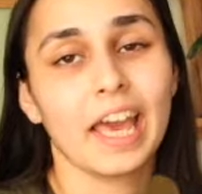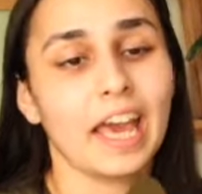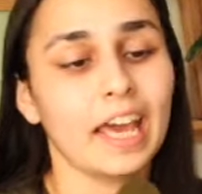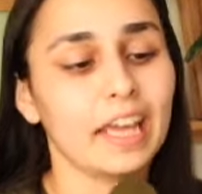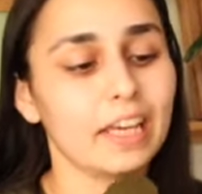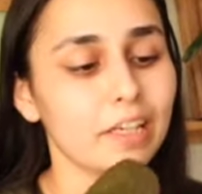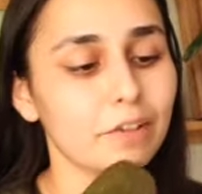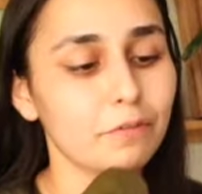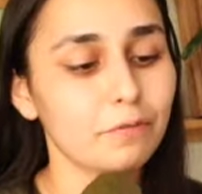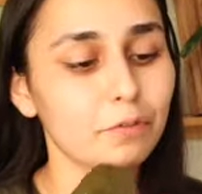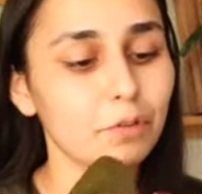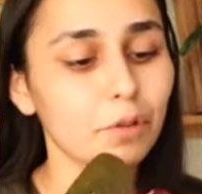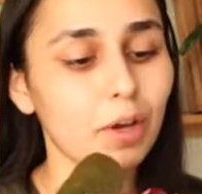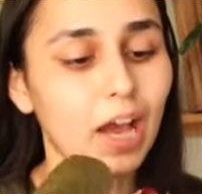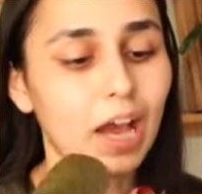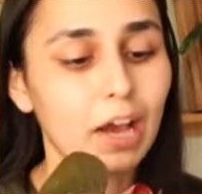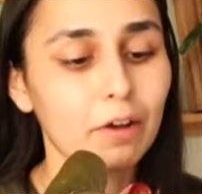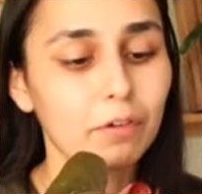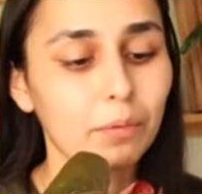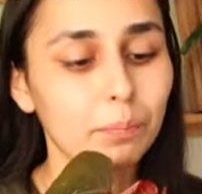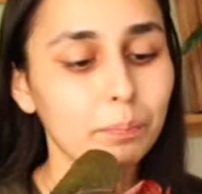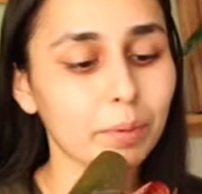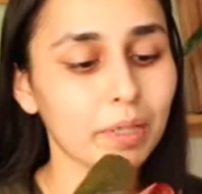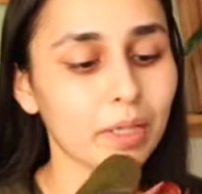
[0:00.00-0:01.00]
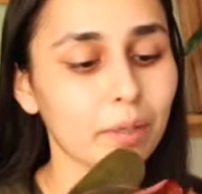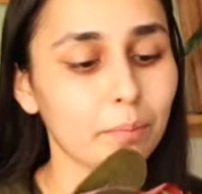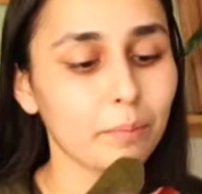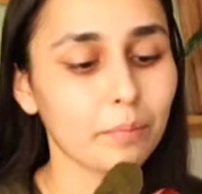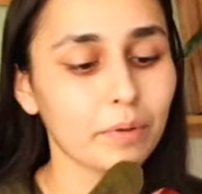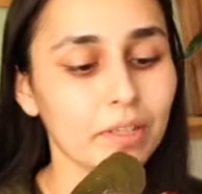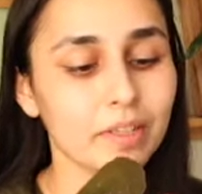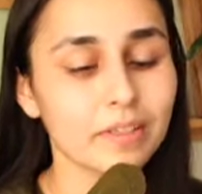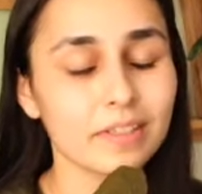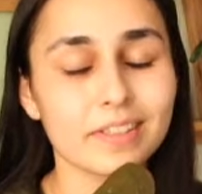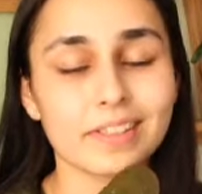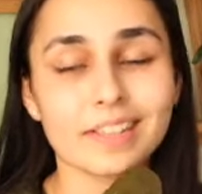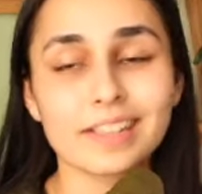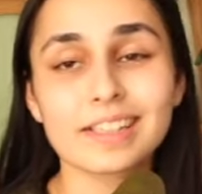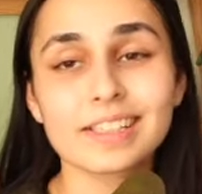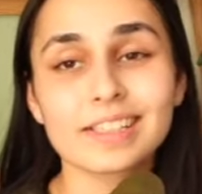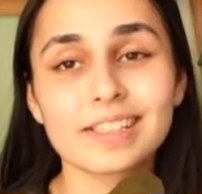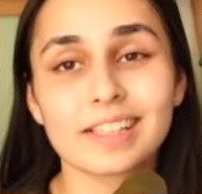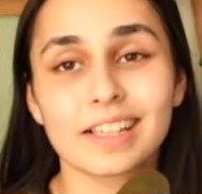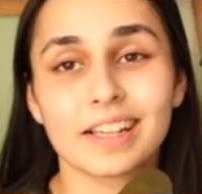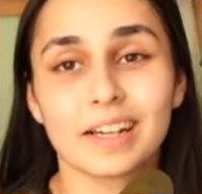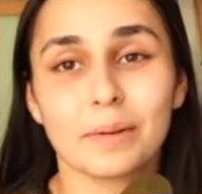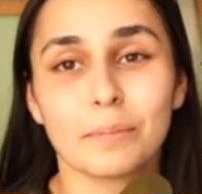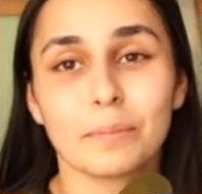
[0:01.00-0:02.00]
And if you have a pink
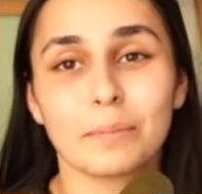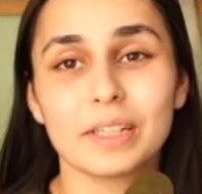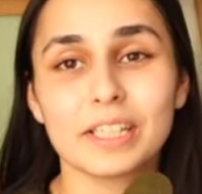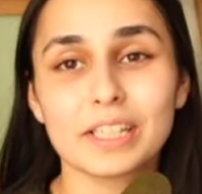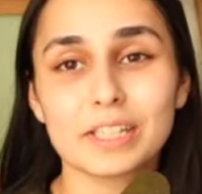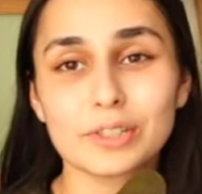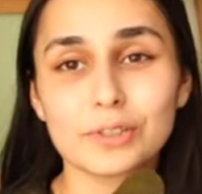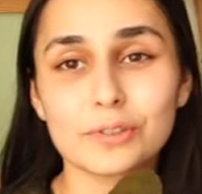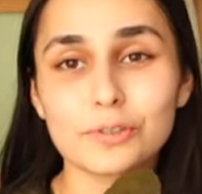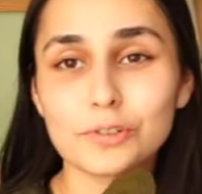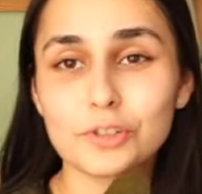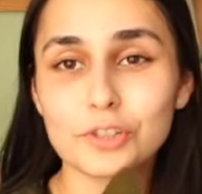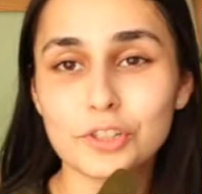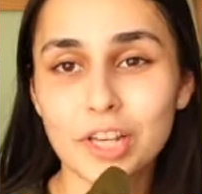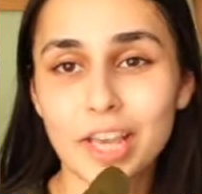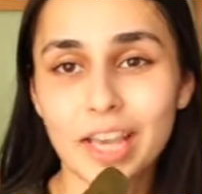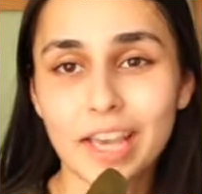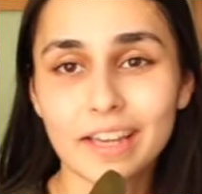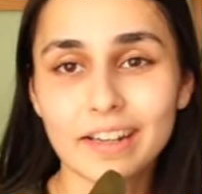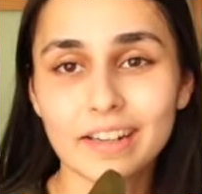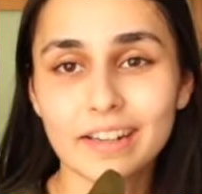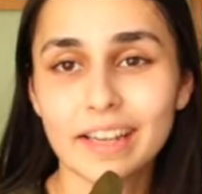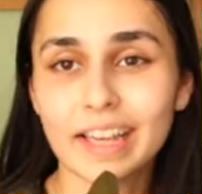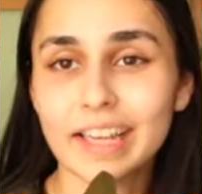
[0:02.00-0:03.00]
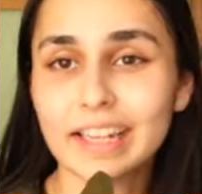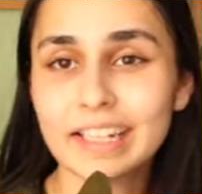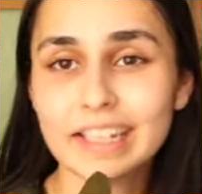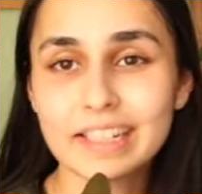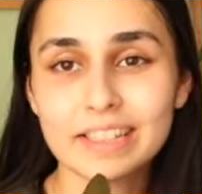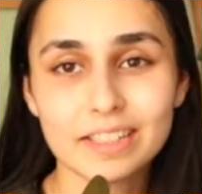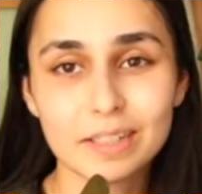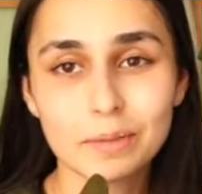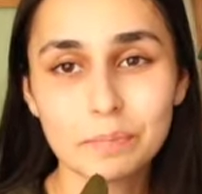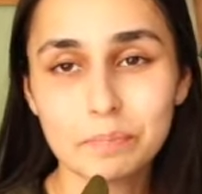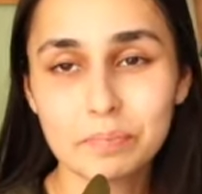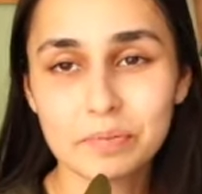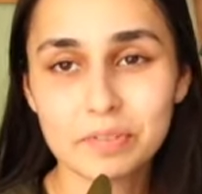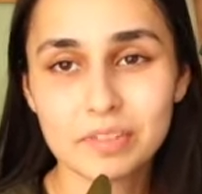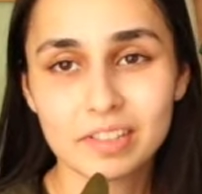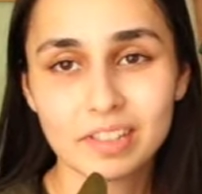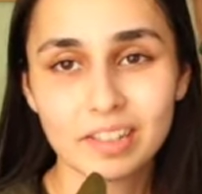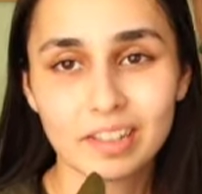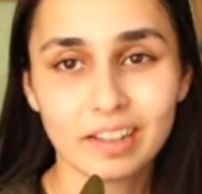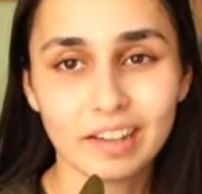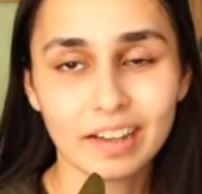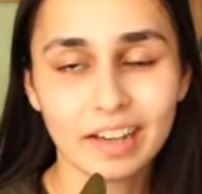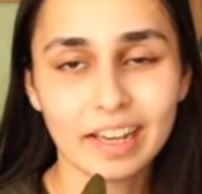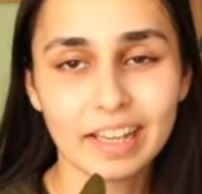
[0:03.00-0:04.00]
princess, please do share any tips,
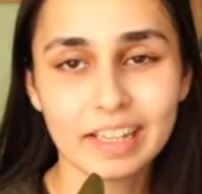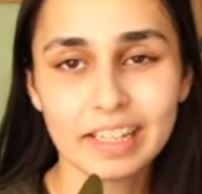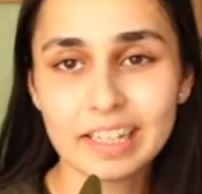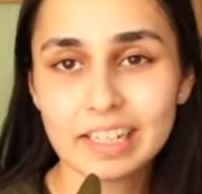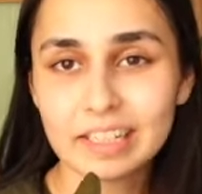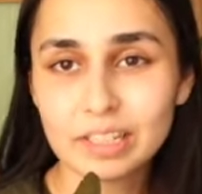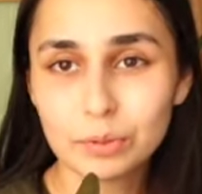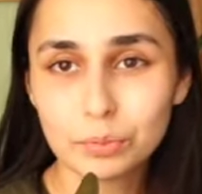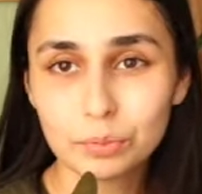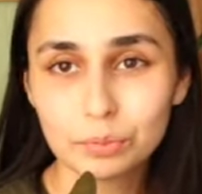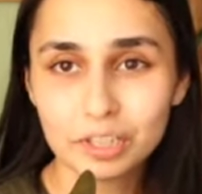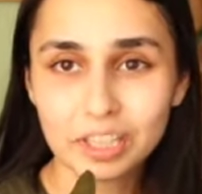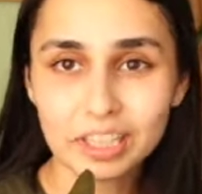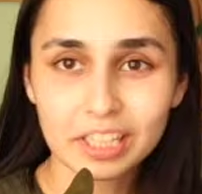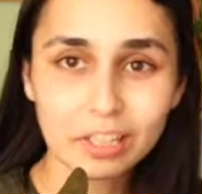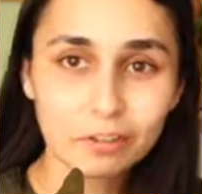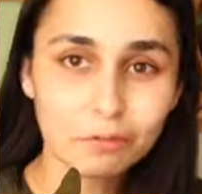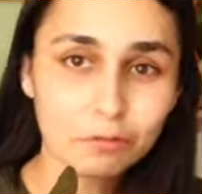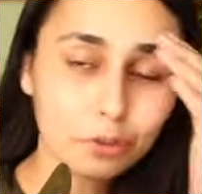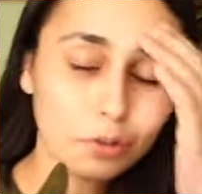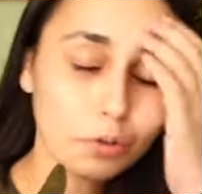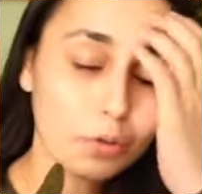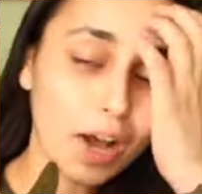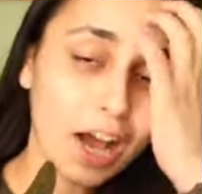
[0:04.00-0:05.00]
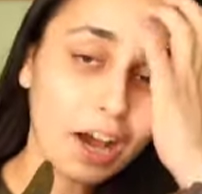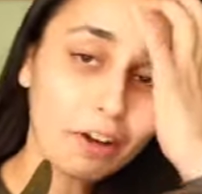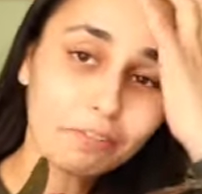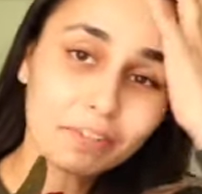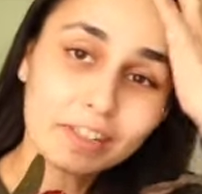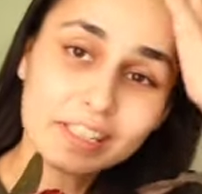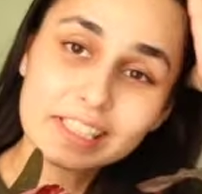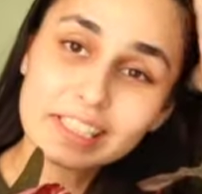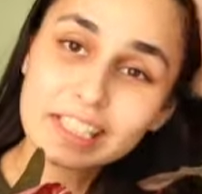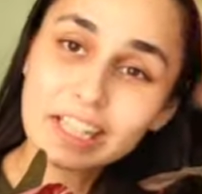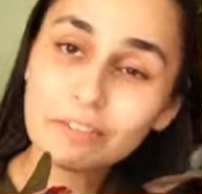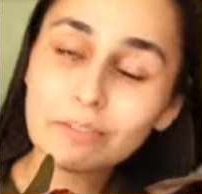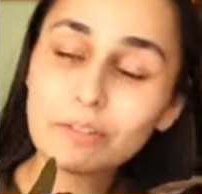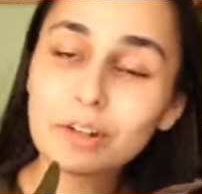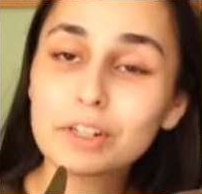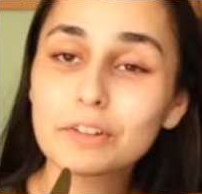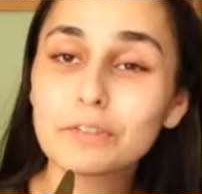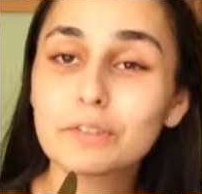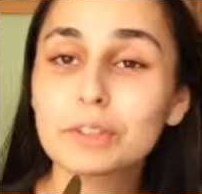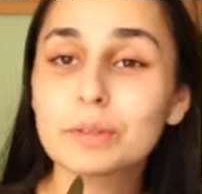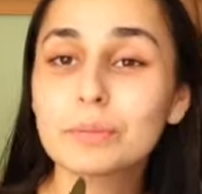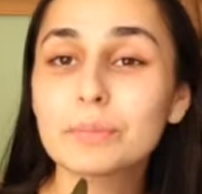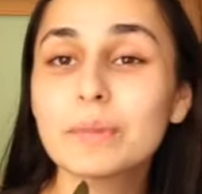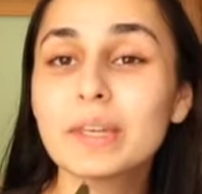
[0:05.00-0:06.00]
any new thing if you have
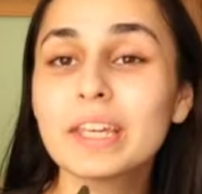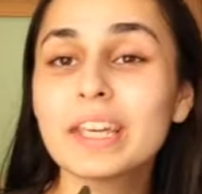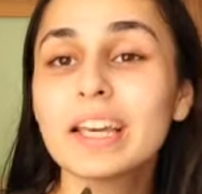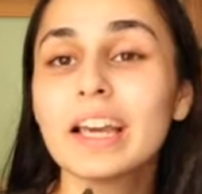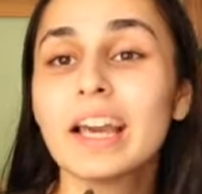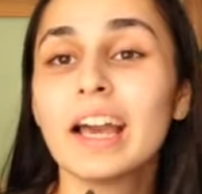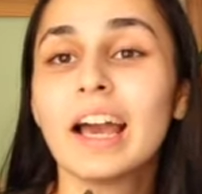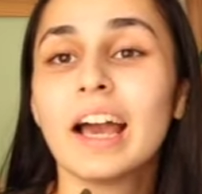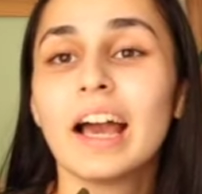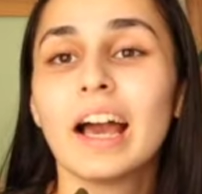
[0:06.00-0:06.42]
discovered with me.